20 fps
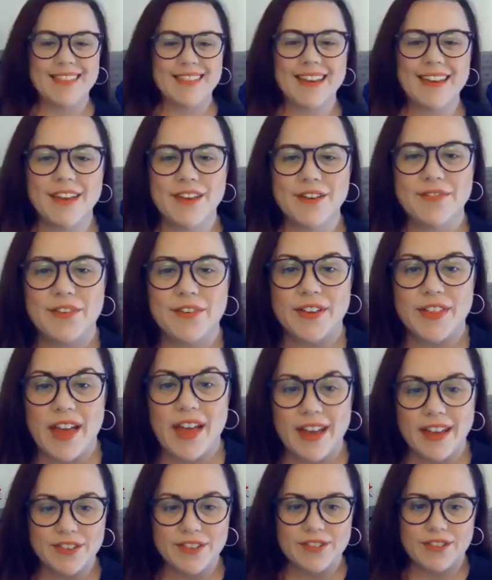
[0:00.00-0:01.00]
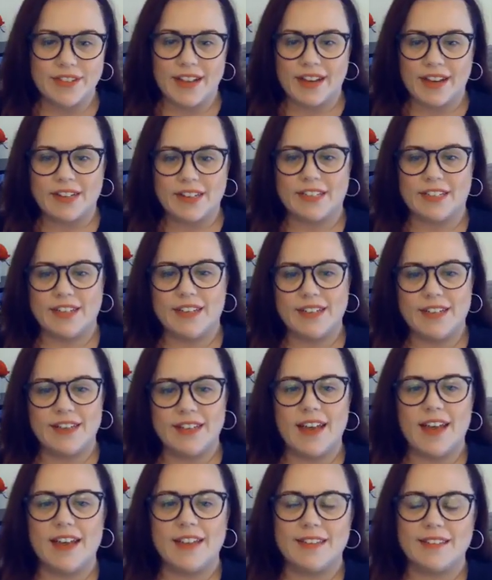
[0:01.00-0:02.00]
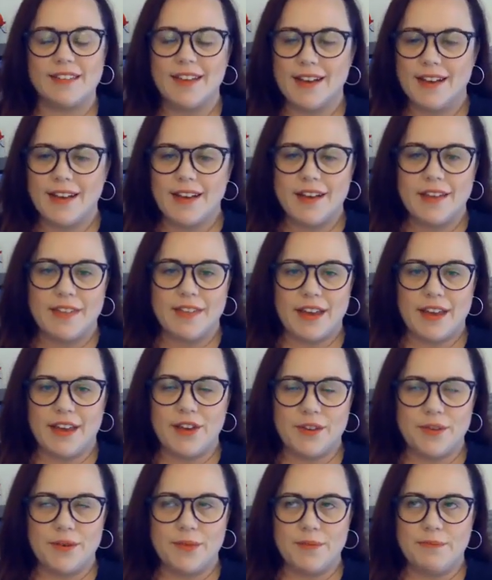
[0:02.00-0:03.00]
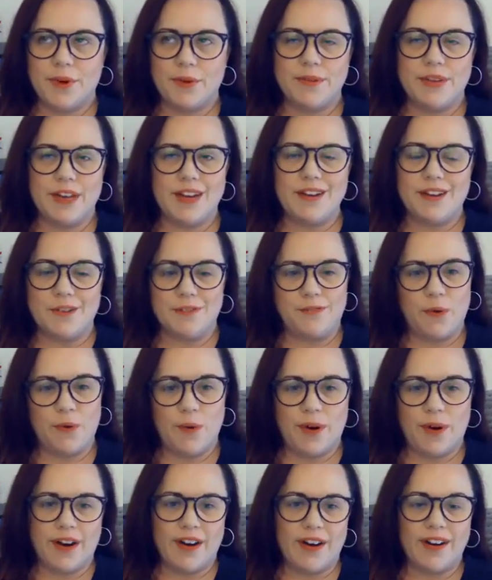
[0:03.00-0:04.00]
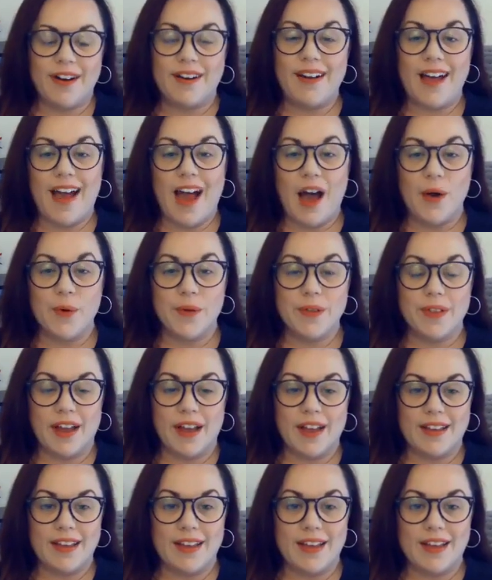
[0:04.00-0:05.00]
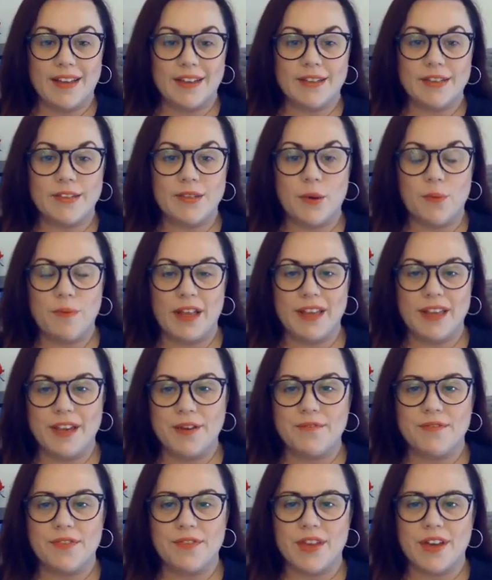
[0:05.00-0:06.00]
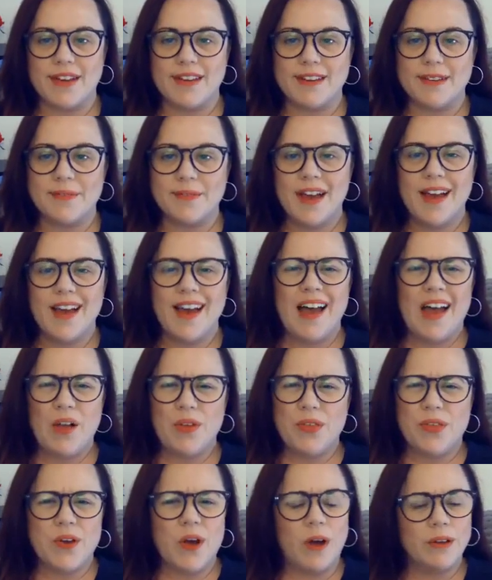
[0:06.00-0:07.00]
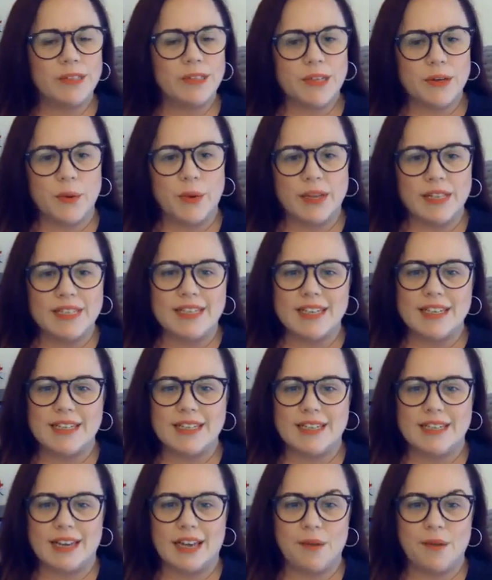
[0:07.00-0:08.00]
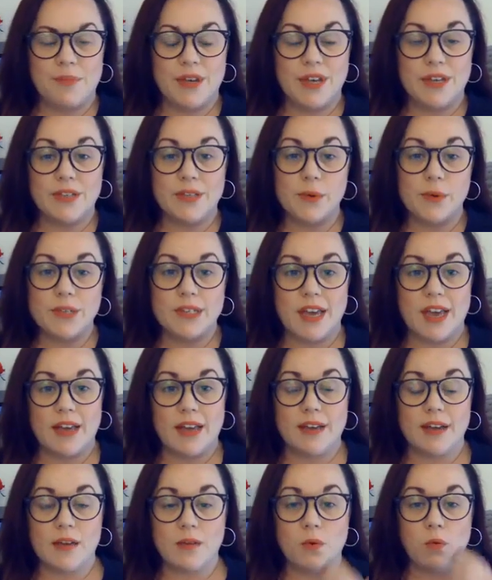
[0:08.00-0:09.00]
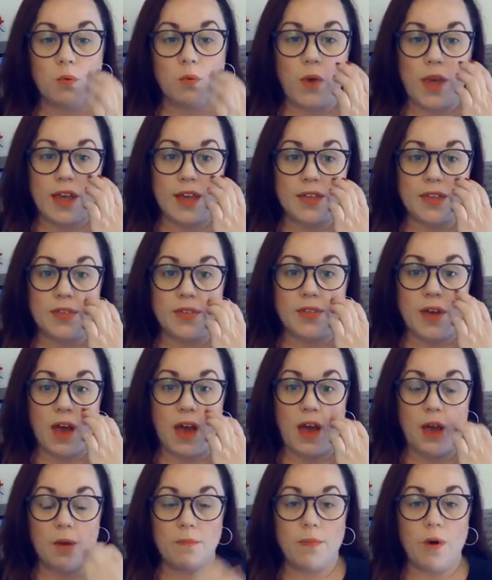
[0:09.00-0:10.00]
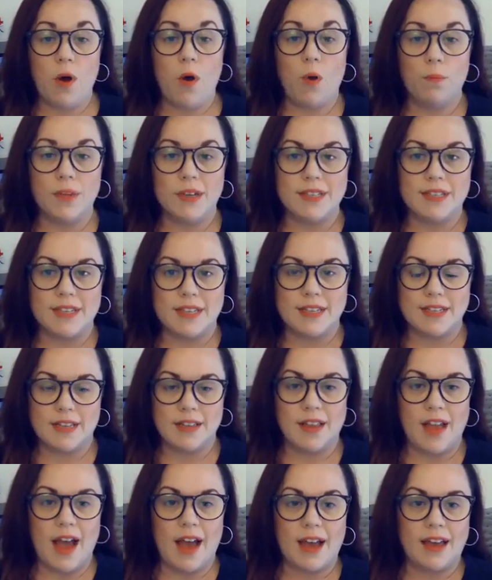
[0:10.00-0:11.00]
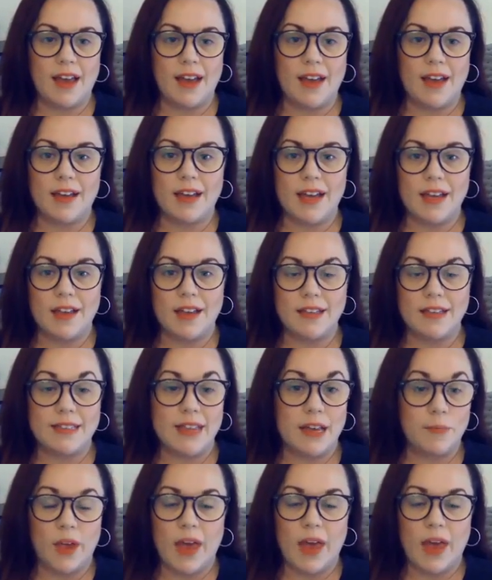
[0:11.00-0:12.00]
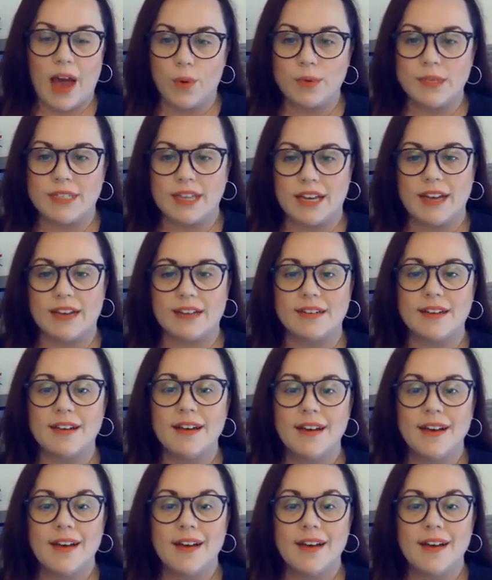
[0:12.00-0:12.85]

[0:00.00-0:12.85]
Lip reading: thank you for that introduction. And thank you, Monique, for outlining so many of the health consequences that can be associated with homelessness and lacking stable housing.